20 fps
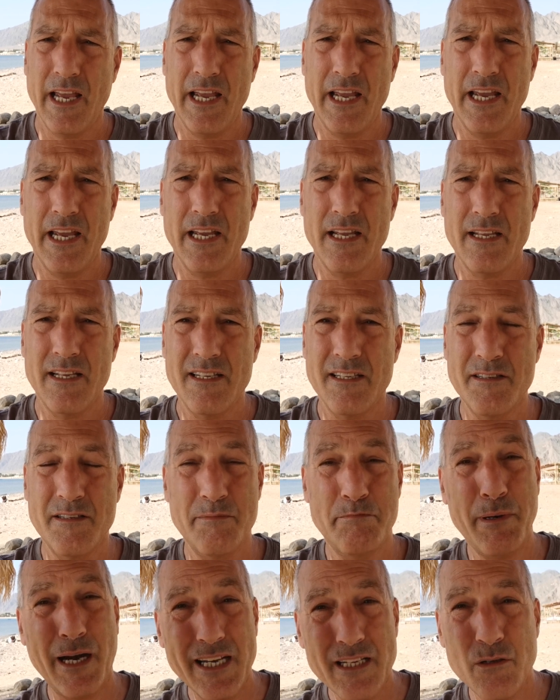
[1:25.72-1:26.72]

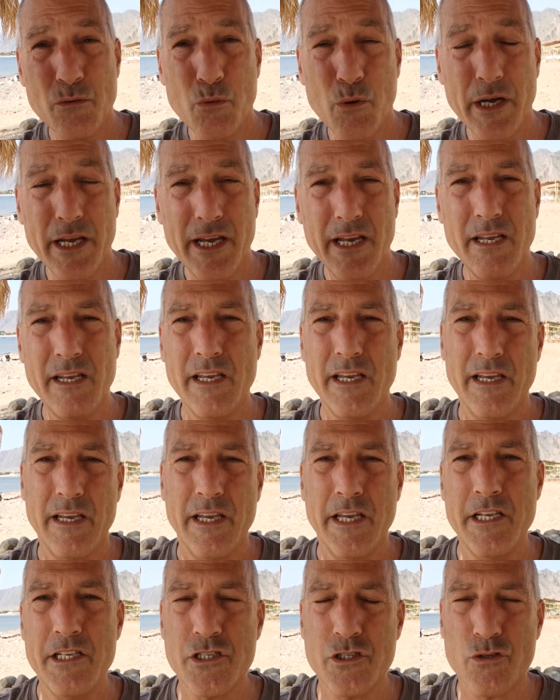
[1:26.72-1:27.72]
And by the way,
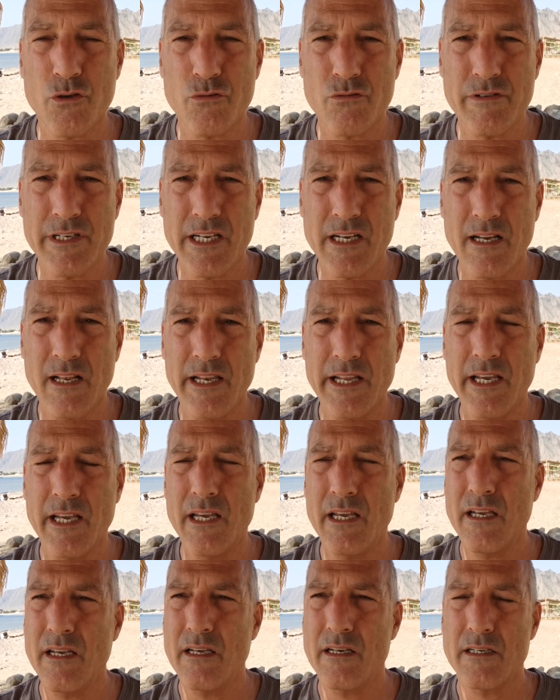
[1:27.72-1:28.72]

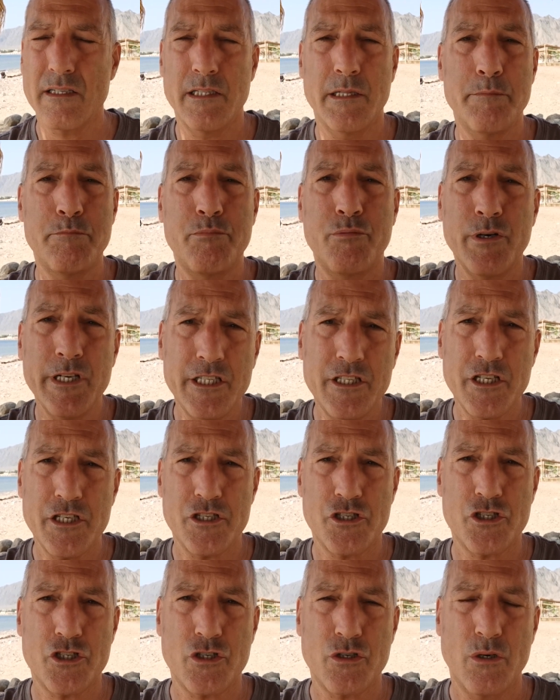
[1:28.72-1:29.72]
historically, the
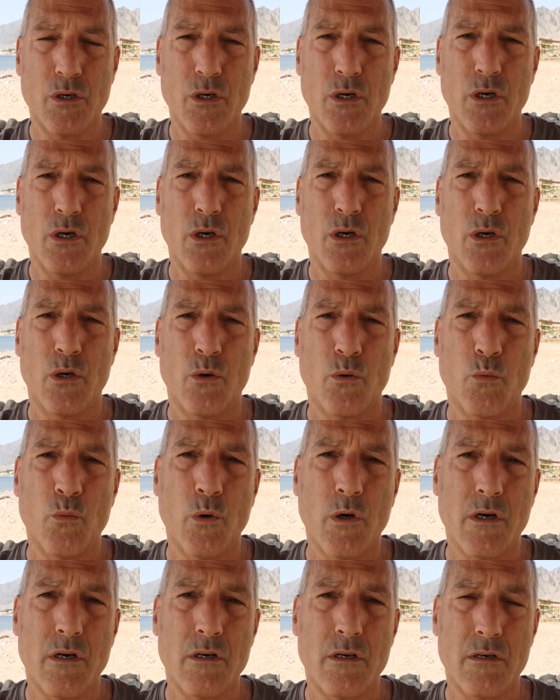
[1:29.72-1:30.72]
British
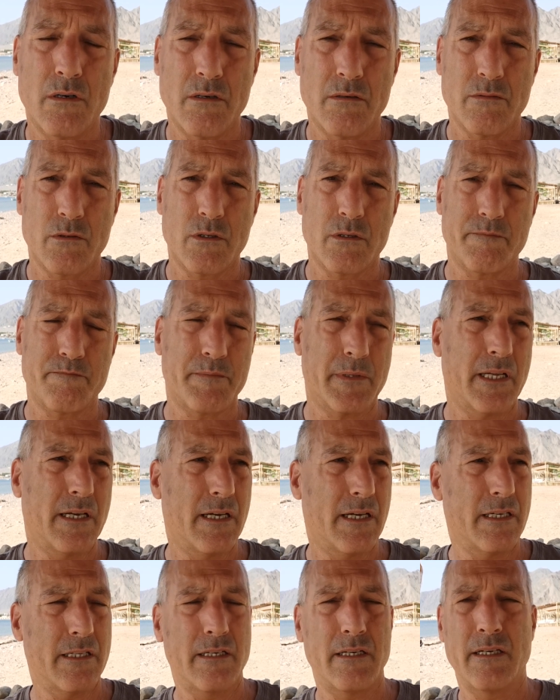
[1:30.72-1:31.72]
were
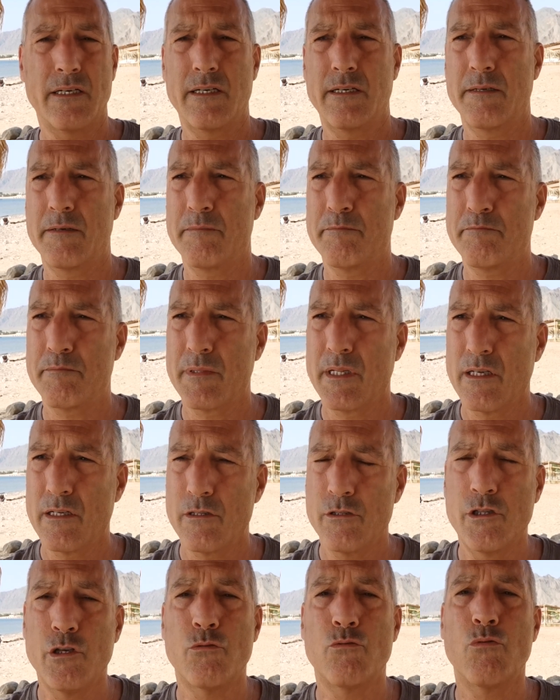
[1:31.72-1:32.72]
the
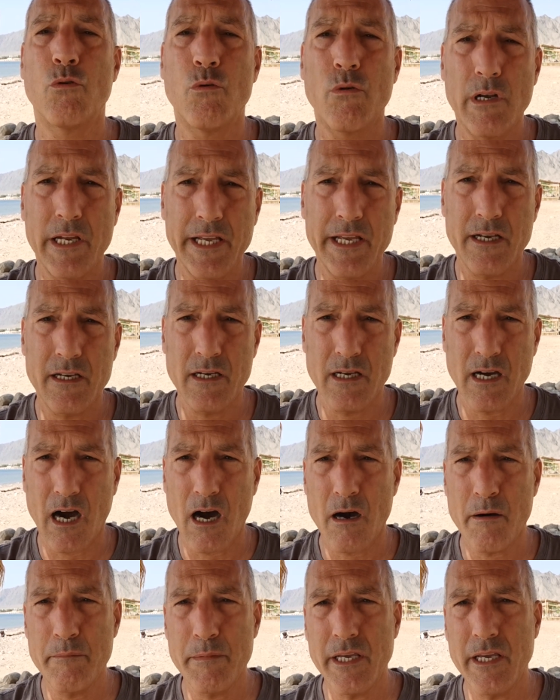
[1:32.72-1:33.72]
ruling
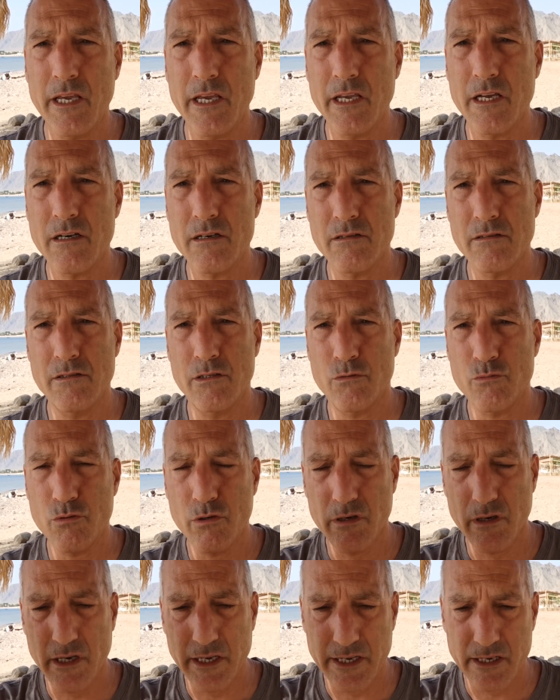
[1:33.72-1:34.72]
army here, the
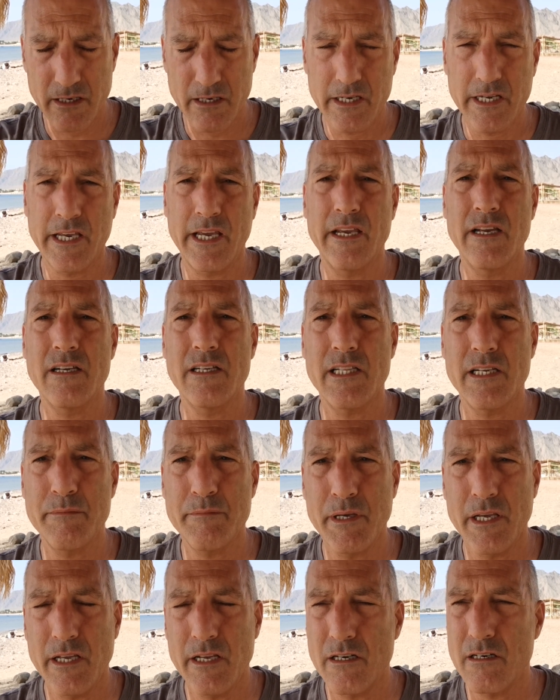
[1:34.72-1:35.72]
ruling
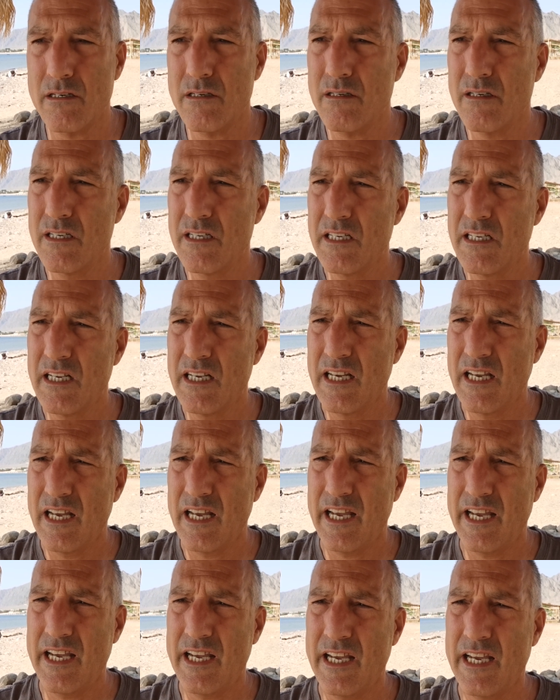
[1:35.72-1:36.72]
kingdom here.
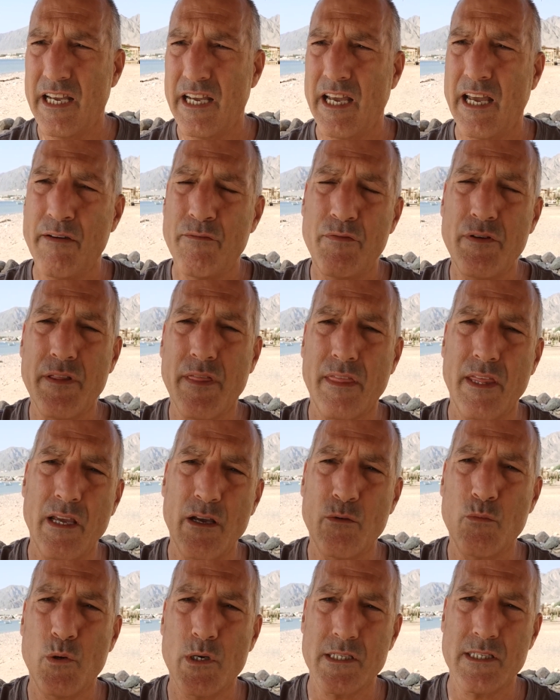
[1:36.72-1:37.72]

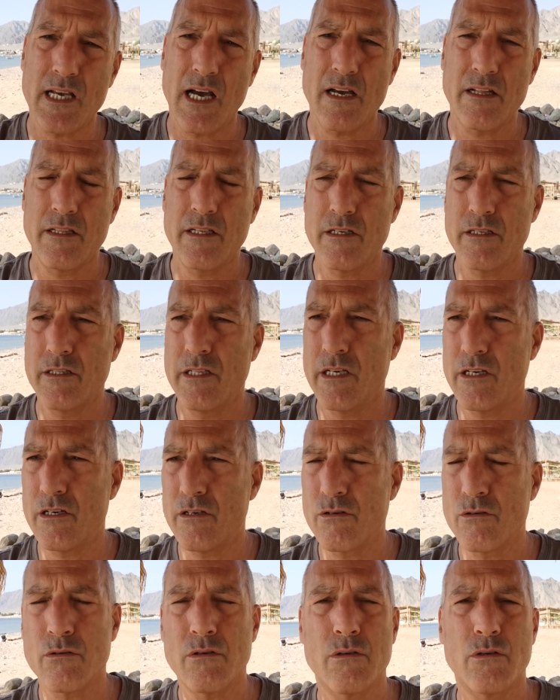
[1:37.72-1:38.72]
Everything was under
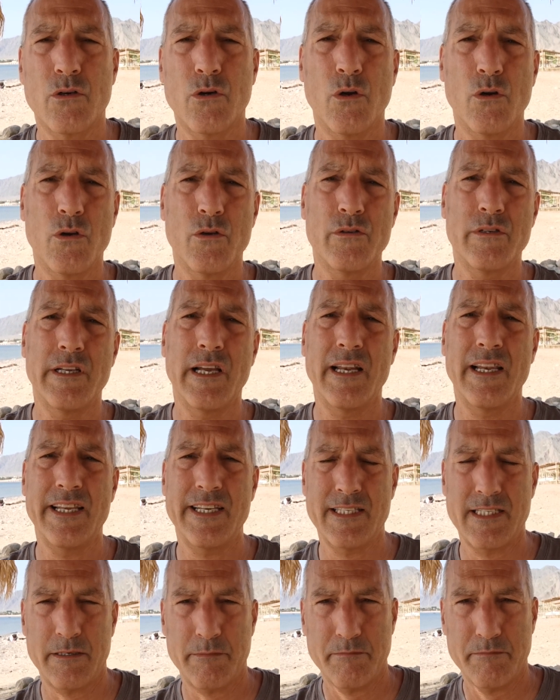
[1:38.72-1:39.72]
their
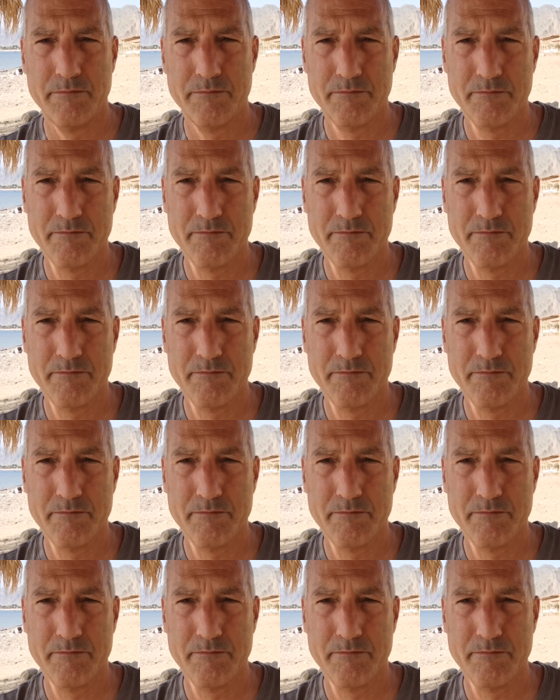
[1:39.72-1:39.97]
colonialism.